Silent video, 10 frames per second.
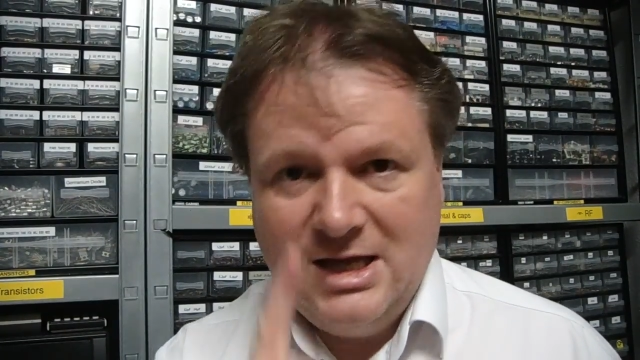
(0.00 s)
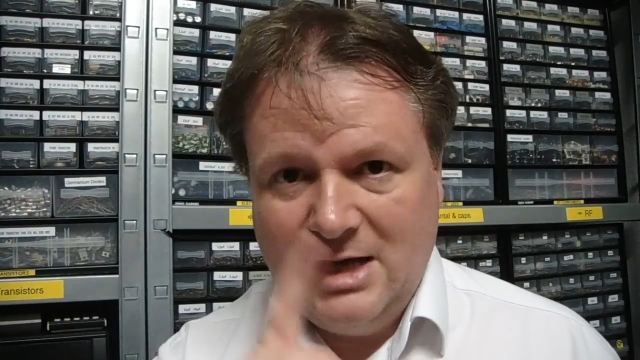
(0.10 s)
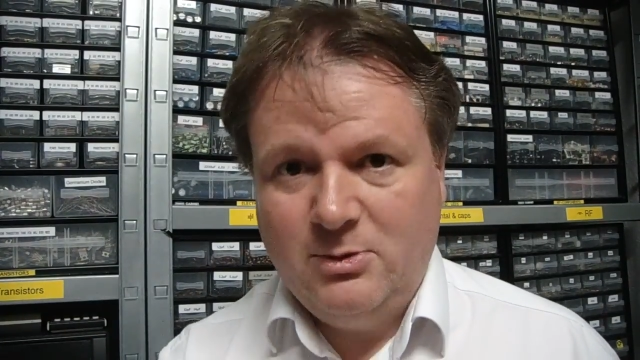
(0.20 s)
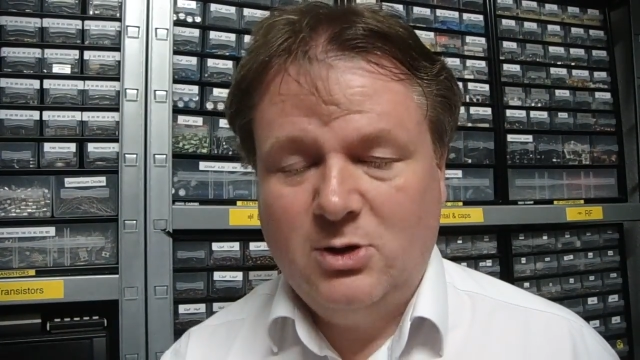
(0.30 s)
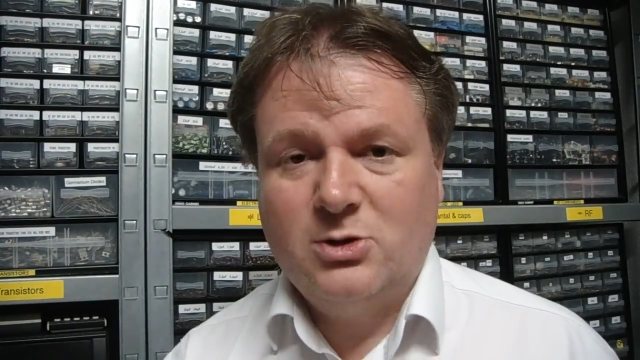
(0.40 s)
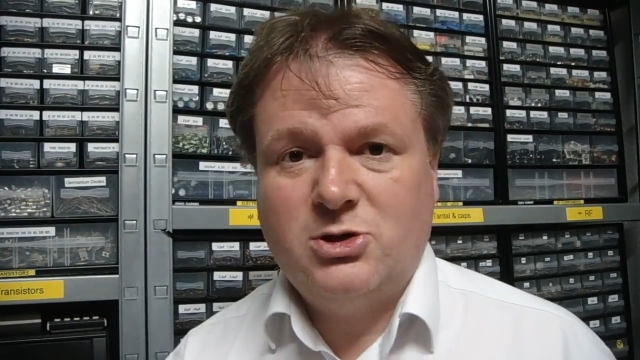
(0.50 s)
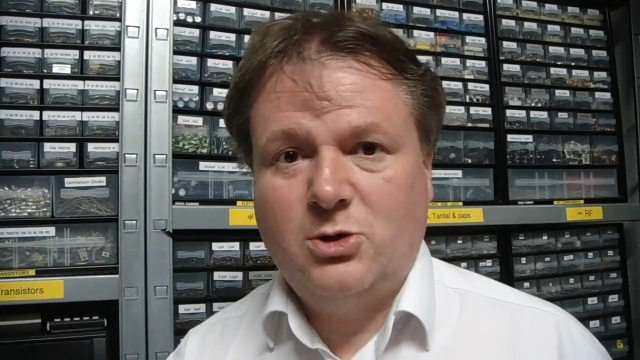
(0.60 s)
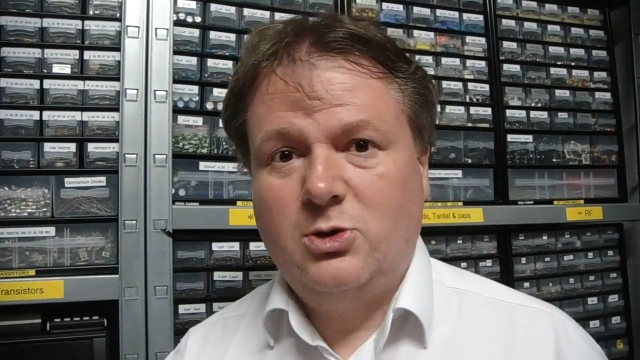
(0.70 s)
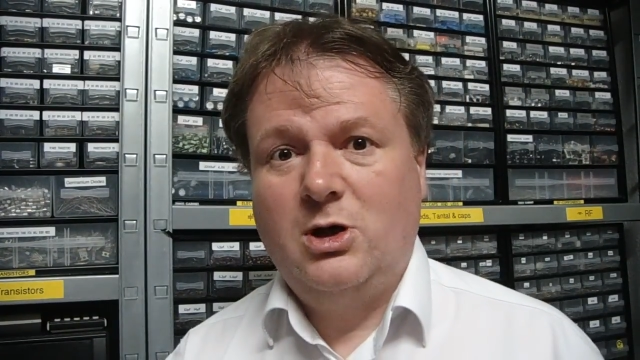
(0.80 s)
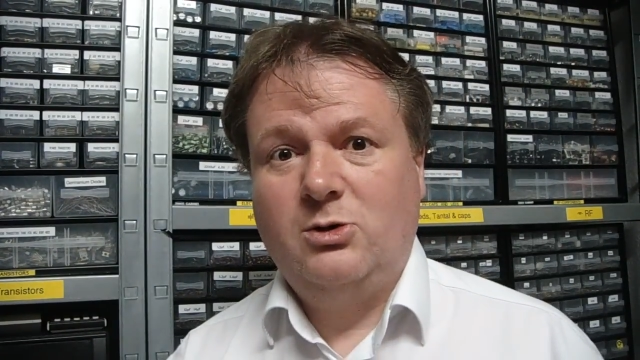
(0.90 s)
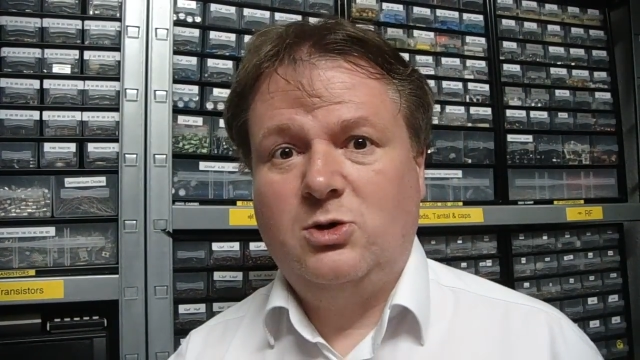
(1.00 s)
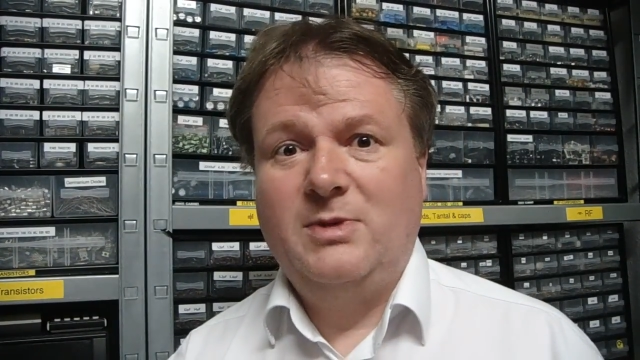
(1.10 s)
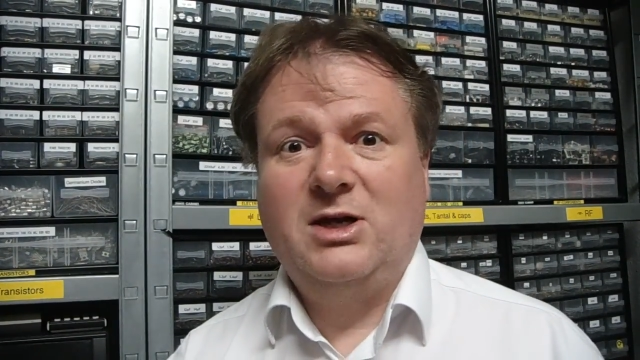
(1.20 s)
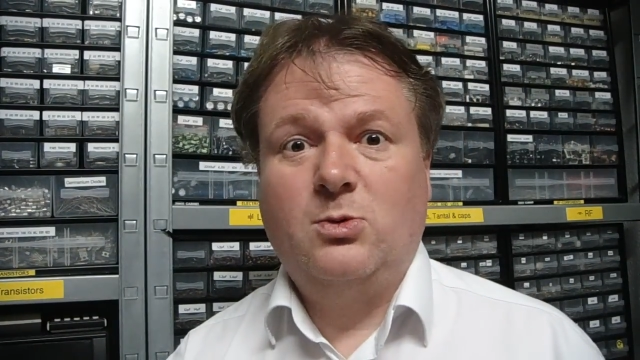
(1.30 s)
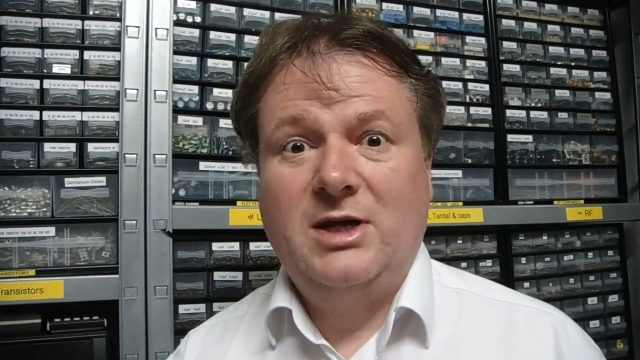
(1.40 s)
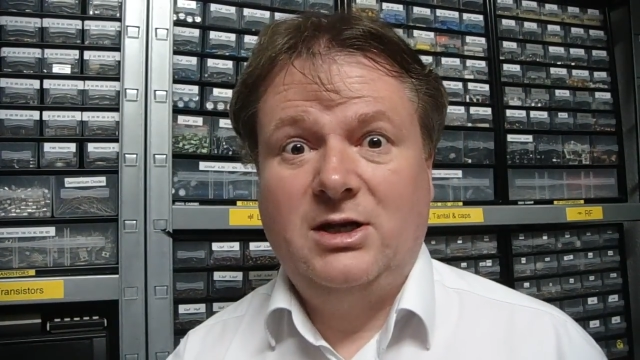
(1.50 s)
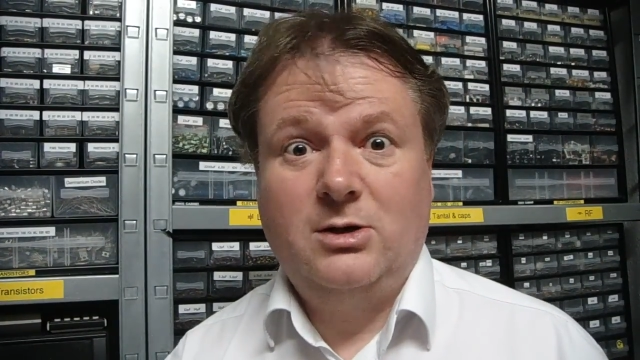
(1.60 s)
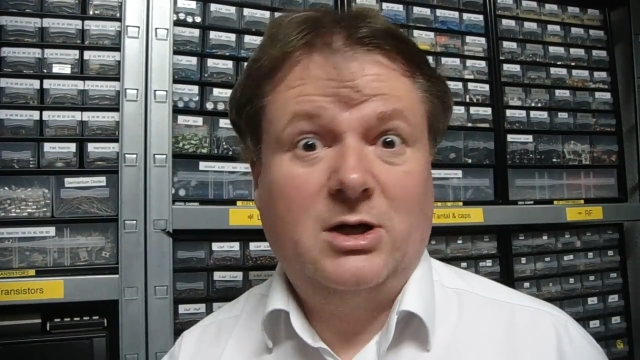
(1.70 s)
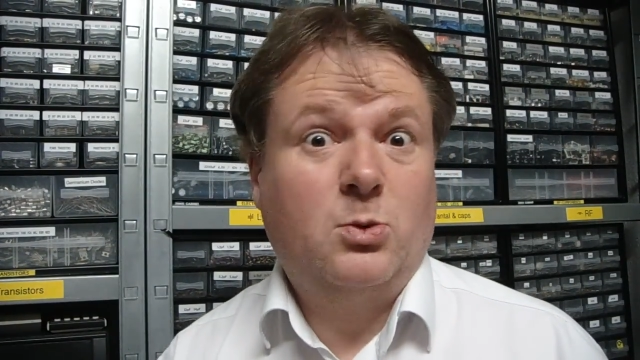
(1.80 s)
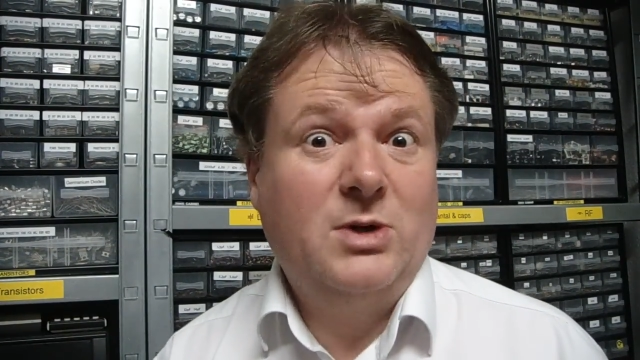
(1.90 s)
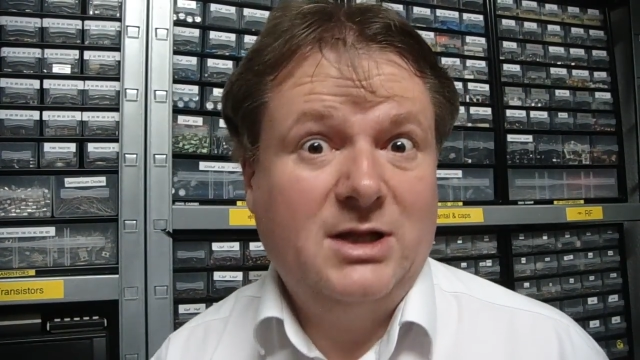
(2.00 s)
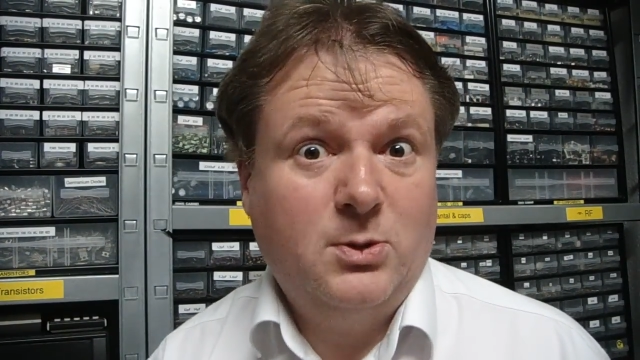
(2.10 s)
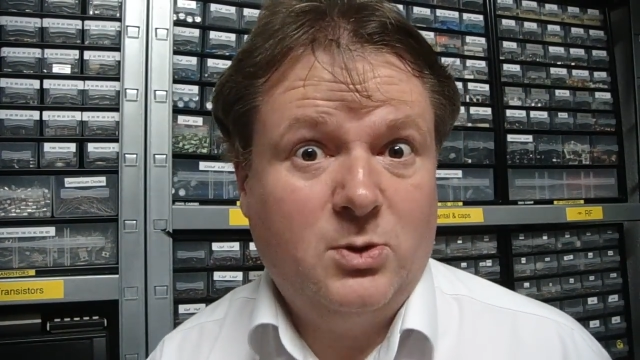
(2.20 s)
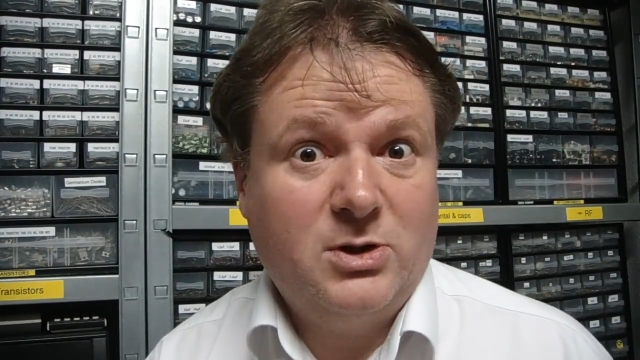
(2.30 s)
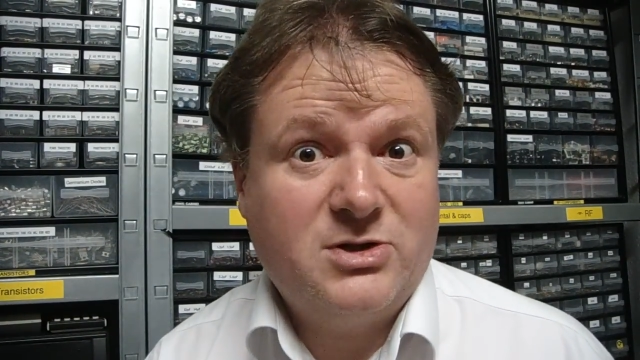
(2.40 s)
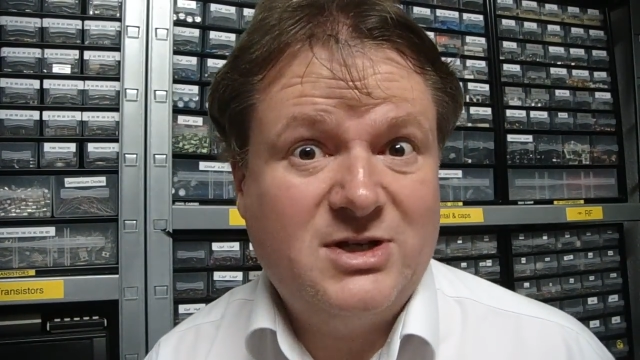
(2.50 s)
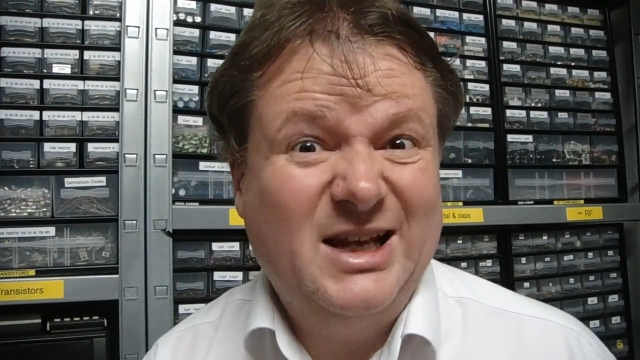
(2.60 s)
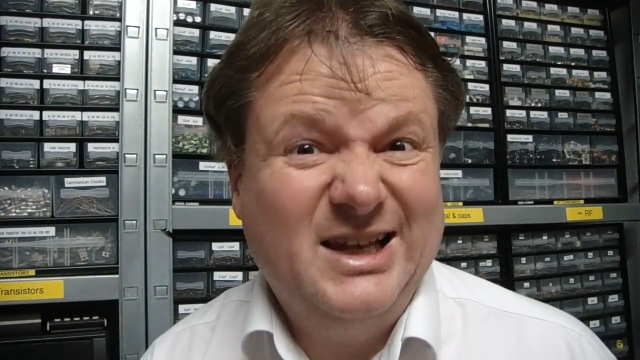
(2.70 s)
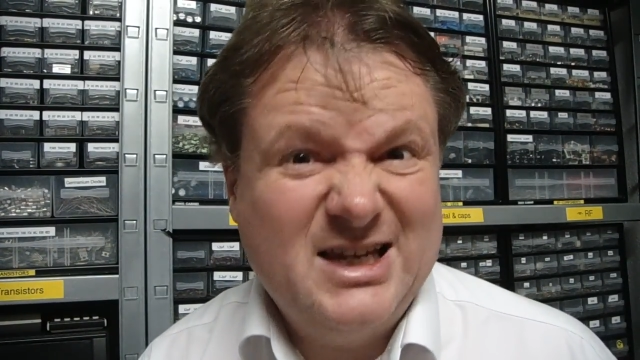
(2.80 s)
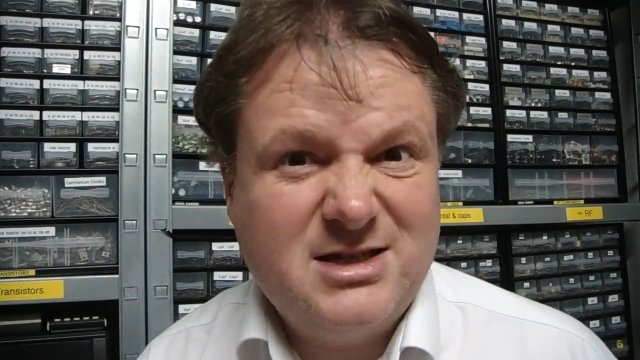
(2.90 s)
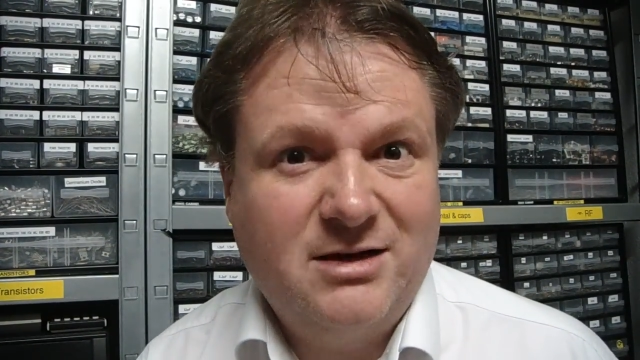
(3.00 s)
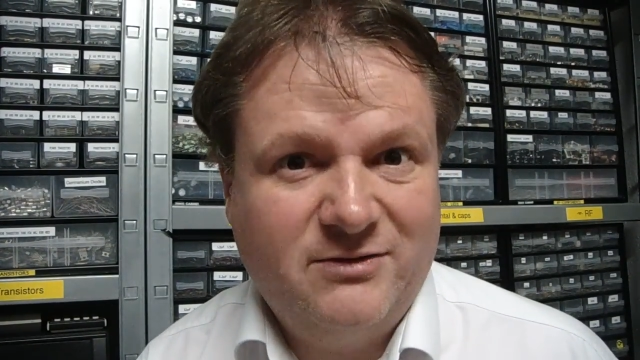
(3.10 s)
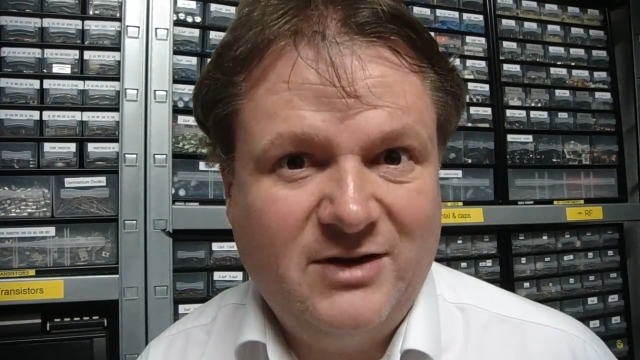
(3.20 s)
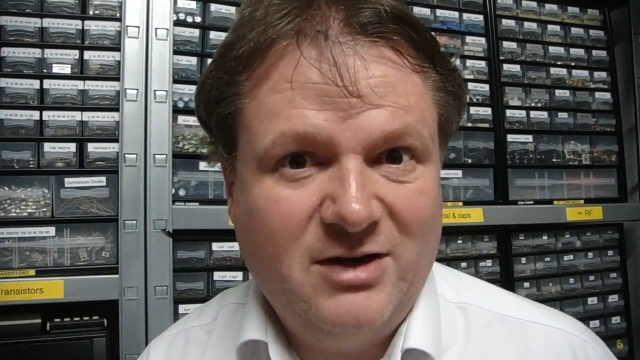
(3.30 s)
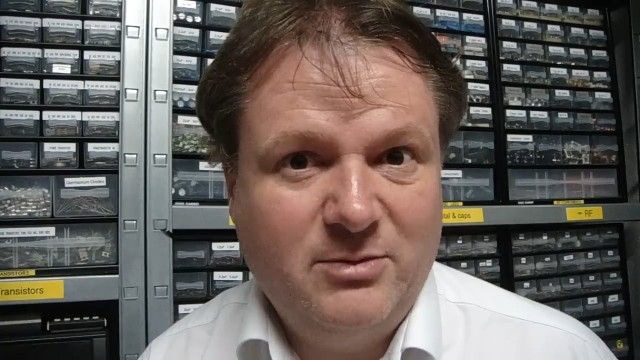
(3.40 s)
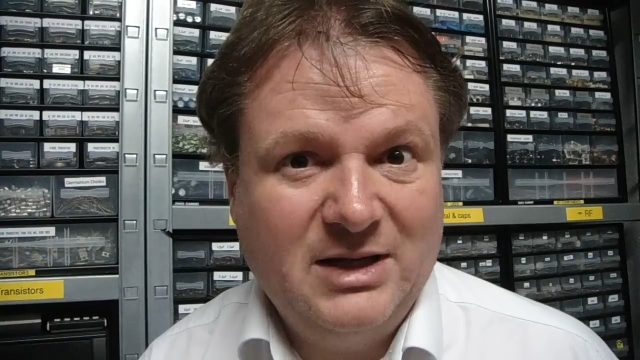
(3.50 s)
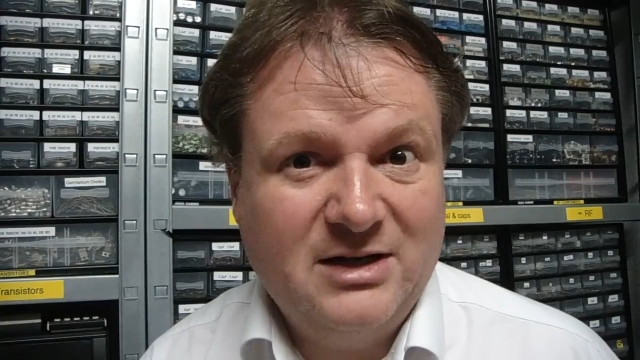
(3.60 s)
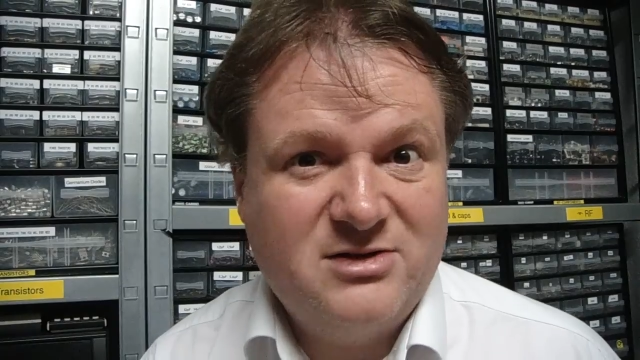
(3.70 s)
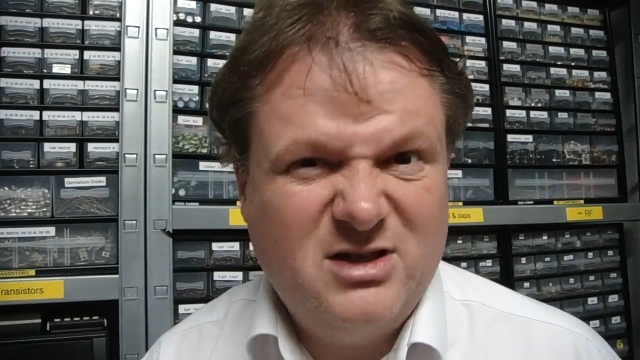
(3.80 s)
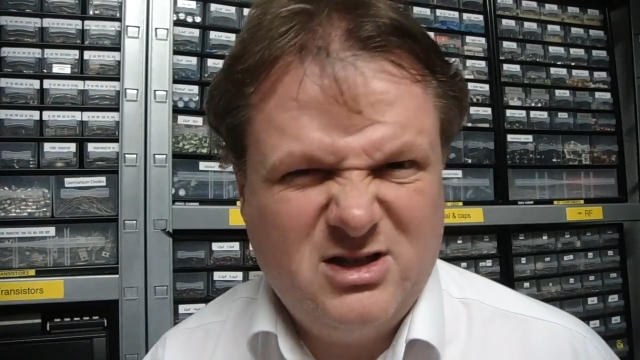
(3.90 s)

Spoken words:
I'm going to show you how to make a radio that really works in less than 5 minutes.